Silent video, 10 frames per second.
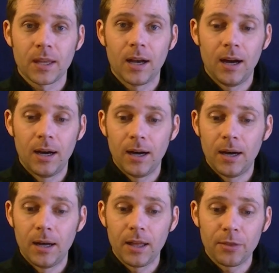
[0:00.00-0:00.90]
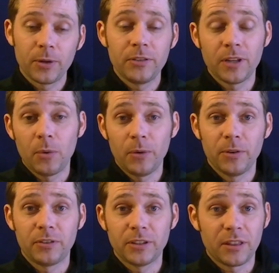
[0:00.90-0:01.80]
The reason I went
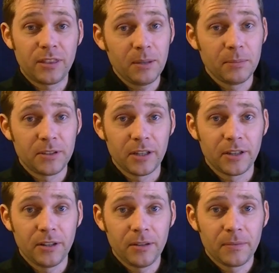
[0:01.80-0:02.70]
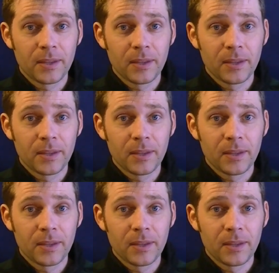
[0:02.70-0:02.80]
with such a thin material